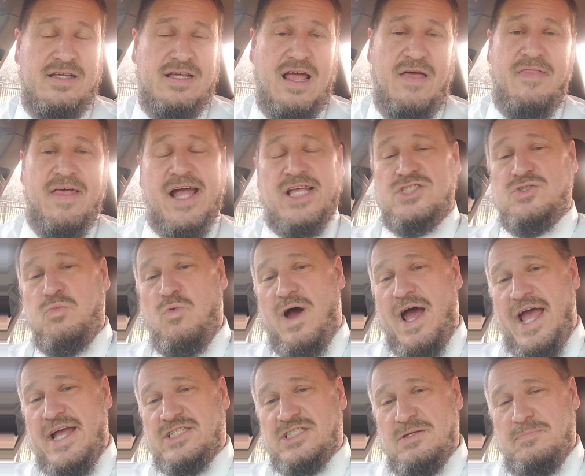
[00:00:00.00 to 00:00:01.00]
And that's
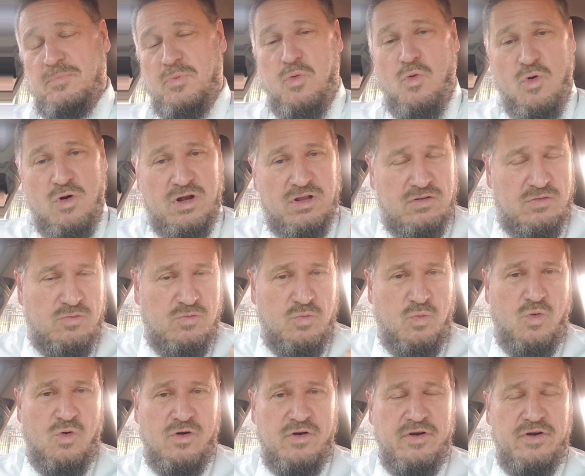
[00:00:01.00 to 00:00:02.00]
why it's important,
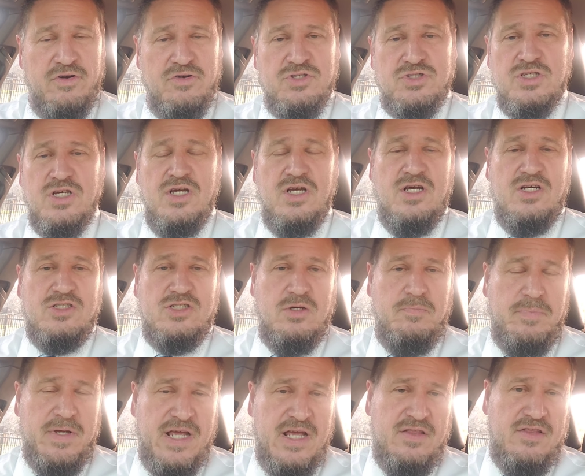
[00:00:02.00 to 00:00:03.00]
warriors, to
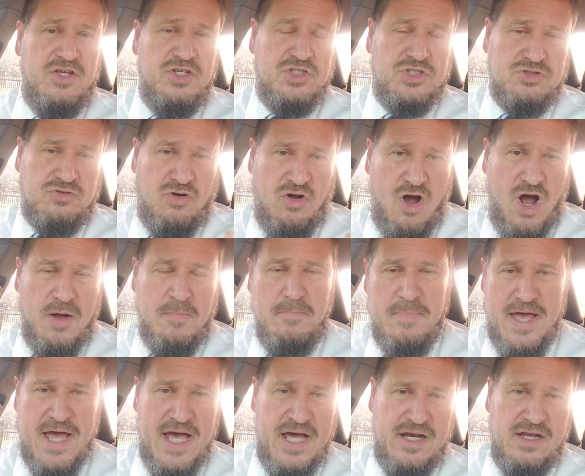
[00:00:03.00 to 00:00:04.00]
be these strong
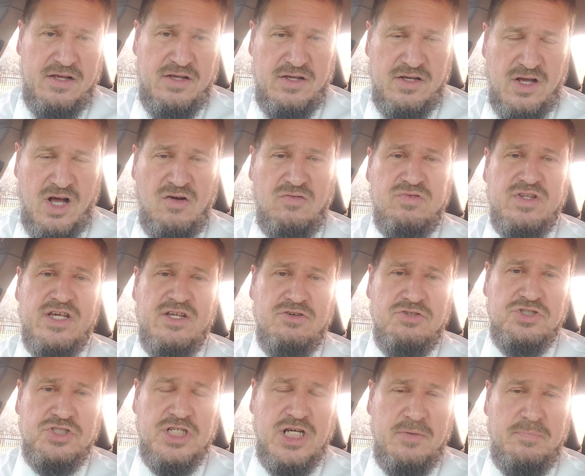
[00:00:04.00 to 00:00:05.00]
men of
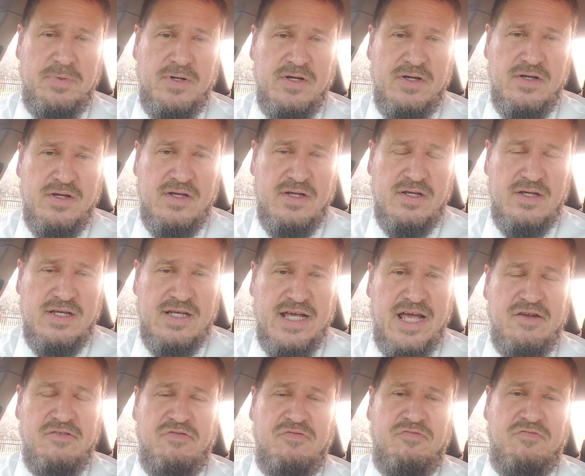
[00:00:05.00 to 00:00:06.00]
leadership
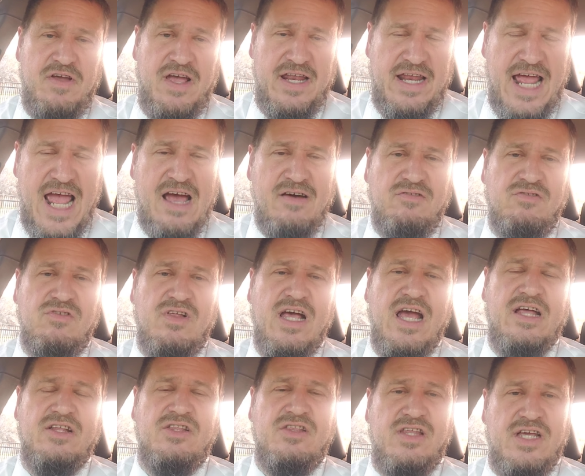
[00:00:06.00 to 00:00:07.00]
and, and have
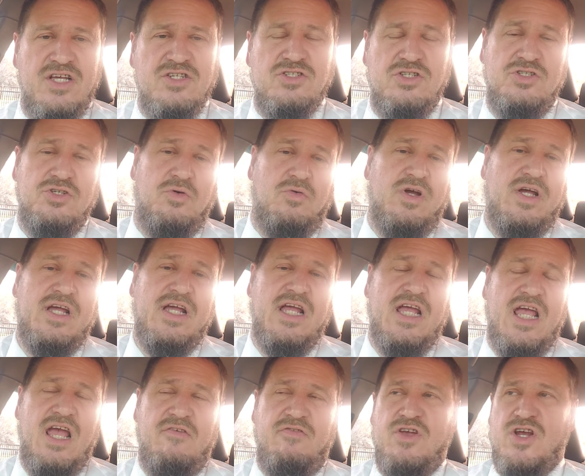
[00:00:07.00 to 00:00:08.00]
things to do.
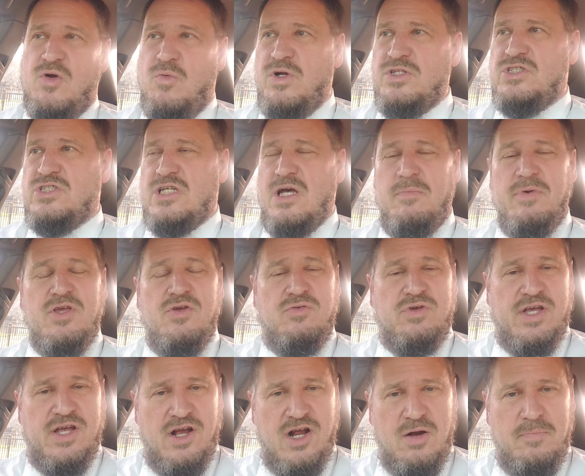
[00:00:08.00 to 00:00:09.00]
If you're with somebody you
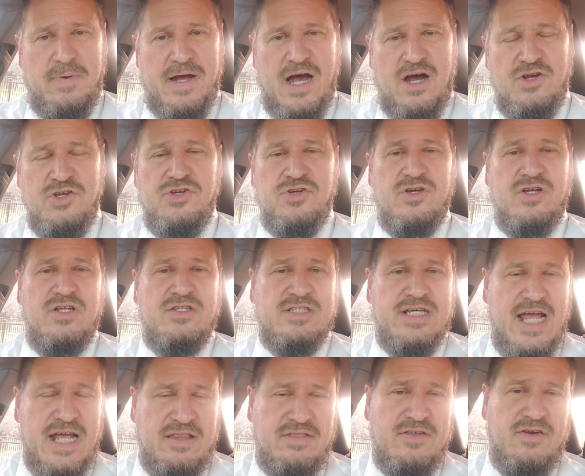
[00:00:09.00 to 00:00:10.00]
care about, you're going to
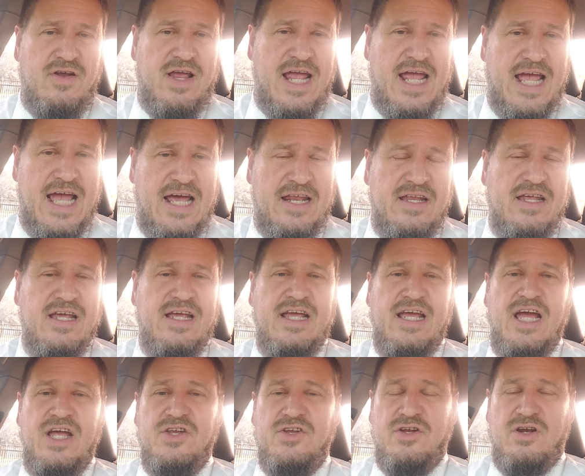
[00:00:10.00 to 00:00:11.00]
take their hand
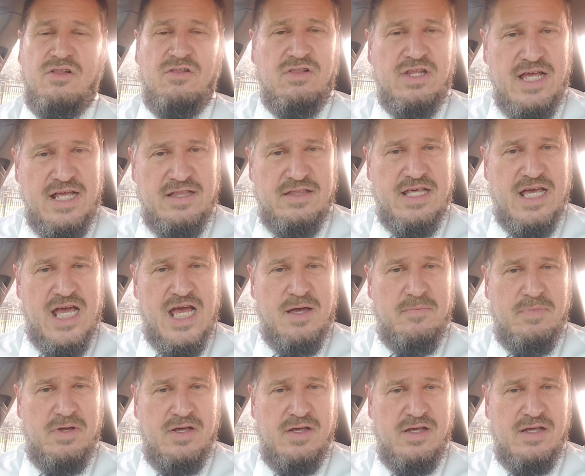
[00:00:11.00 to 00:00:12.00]
and you're going to lead
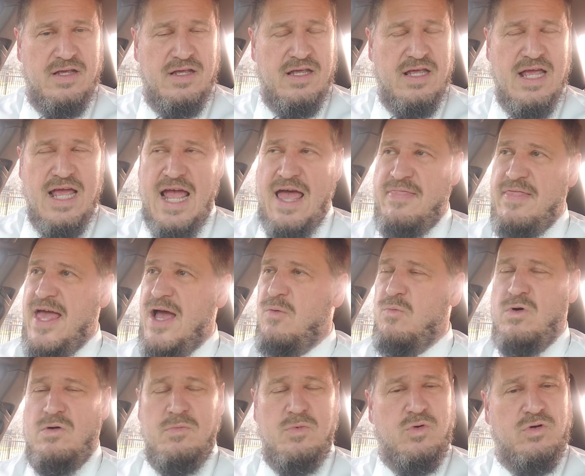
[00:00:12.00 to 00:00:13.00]
them, and that
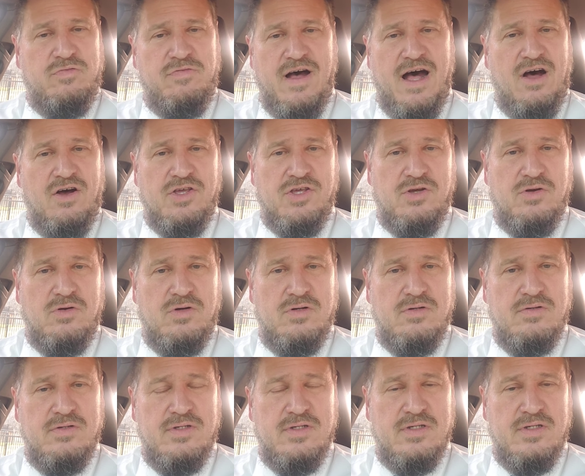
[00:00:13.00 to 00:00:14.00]
woman will follow you
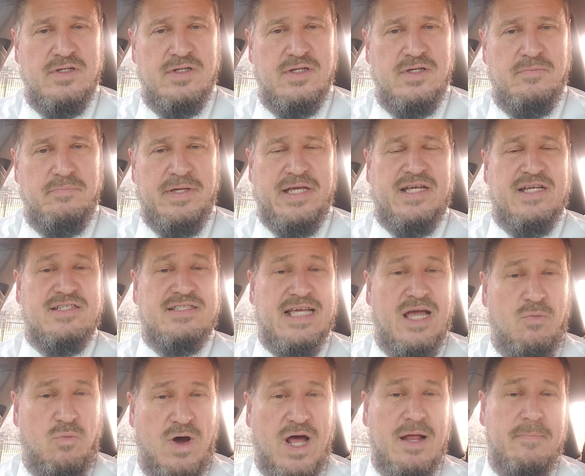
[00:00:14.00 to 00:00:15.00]
because
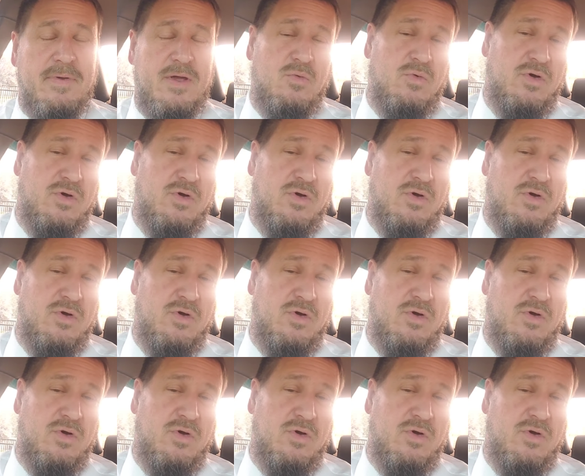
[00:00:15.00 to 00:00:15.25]
they want to be